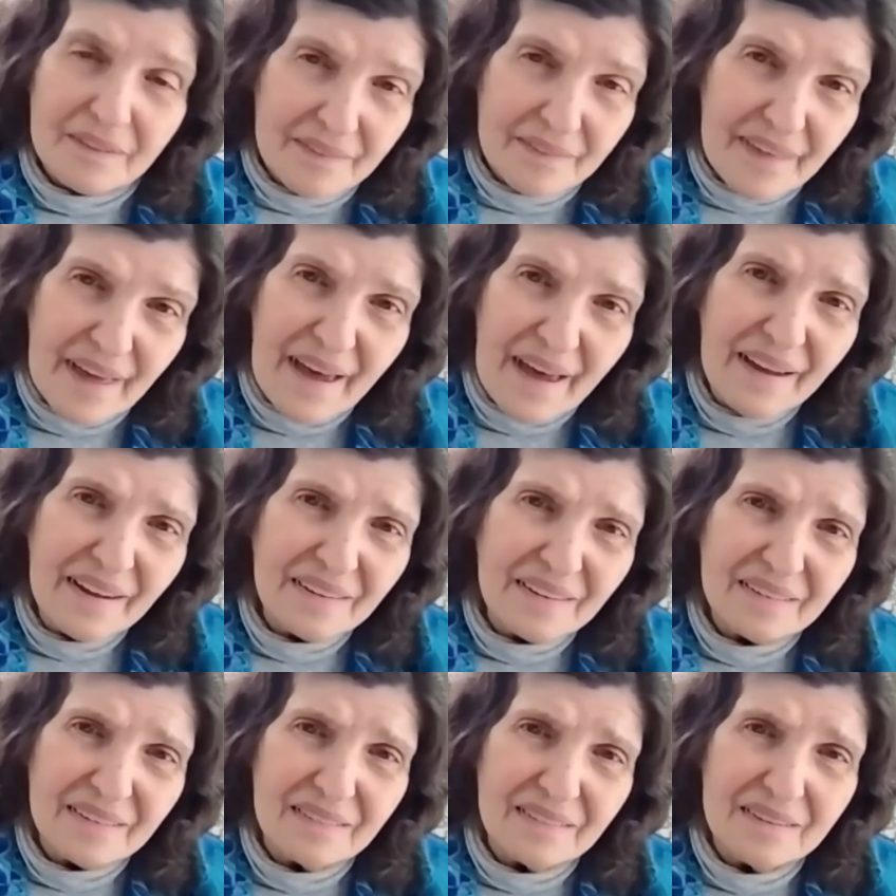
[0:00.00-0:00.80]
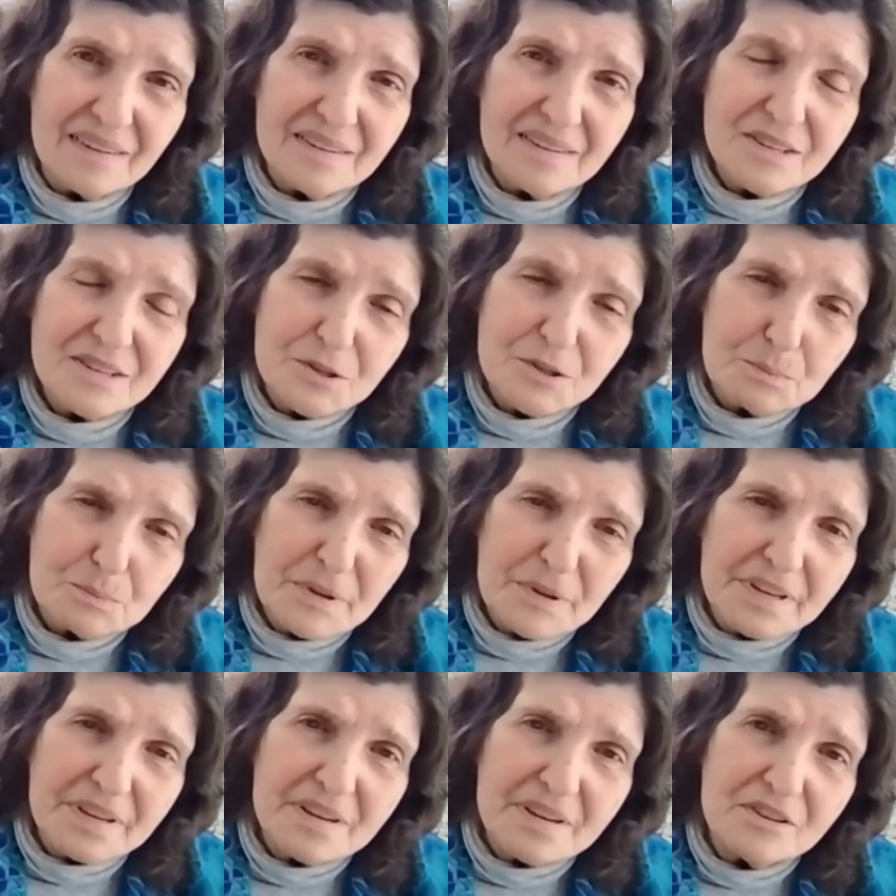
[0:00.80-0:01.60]
That is
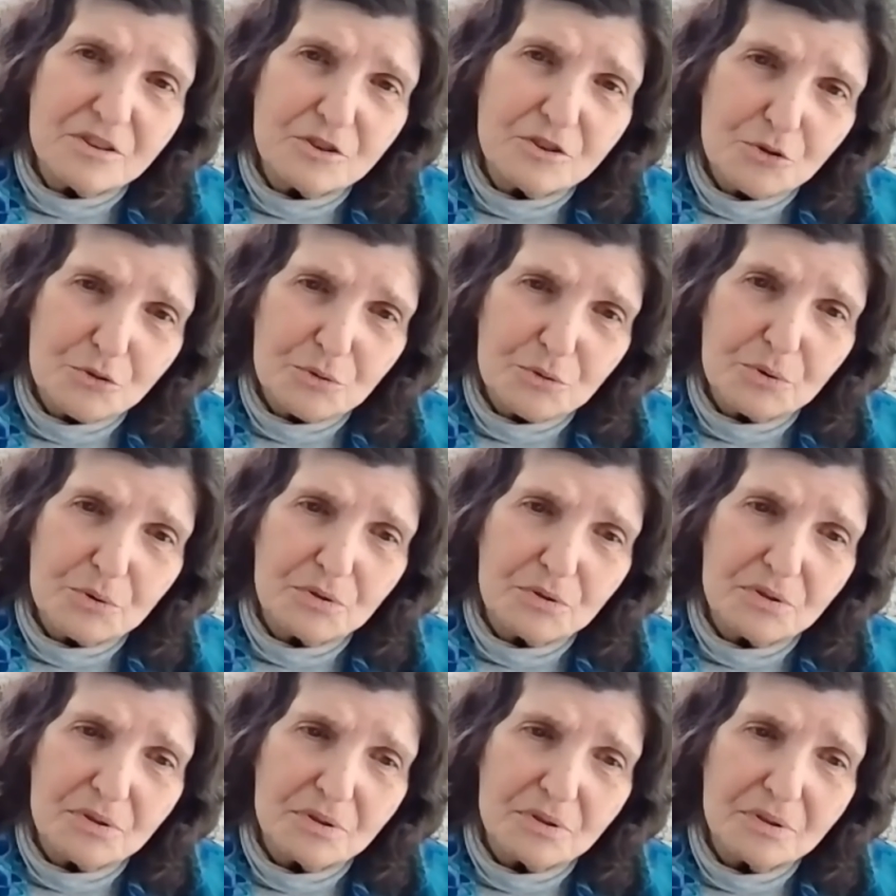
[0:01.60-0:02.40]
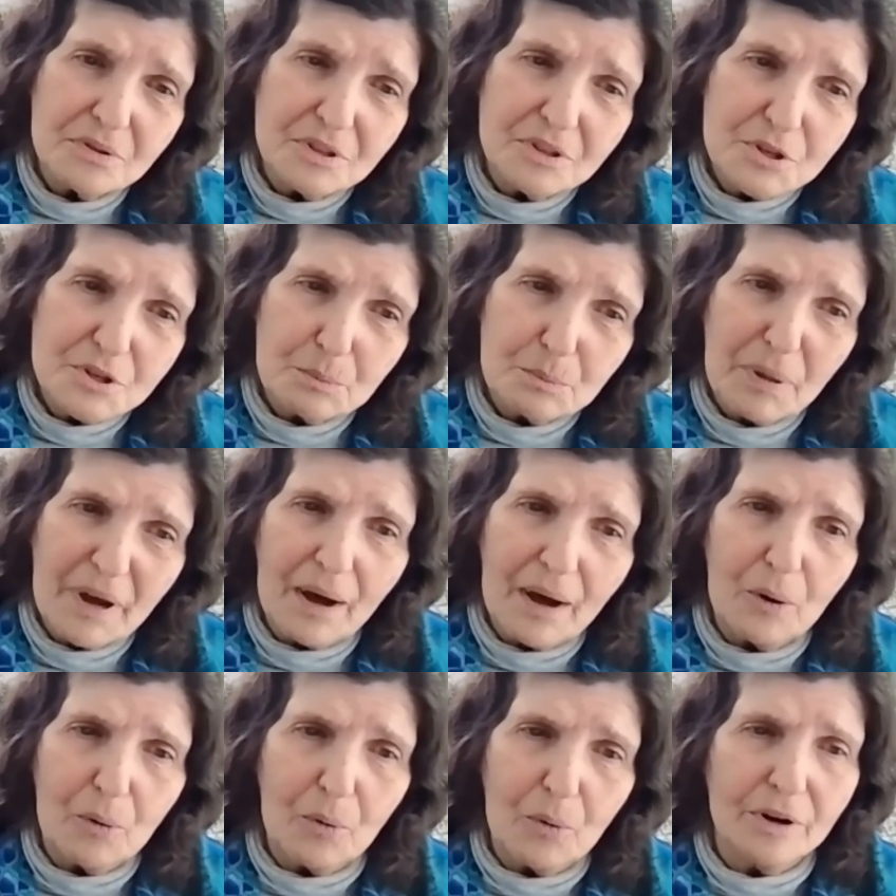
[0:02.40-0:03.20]
speaking truth to
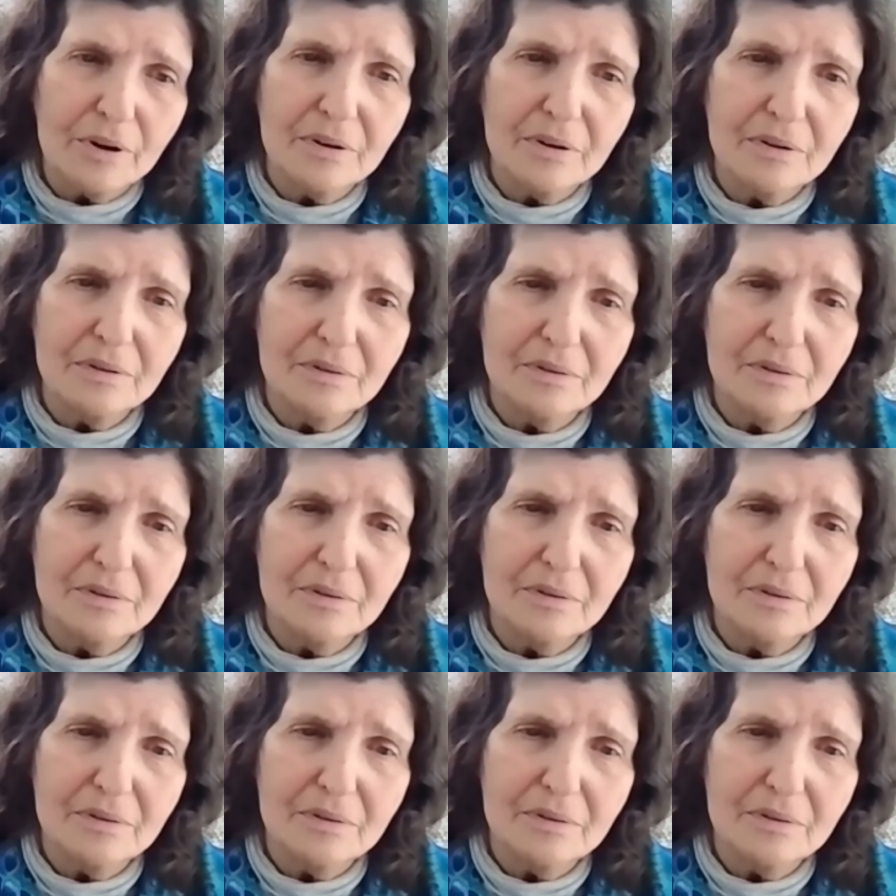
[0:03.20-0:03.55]
power.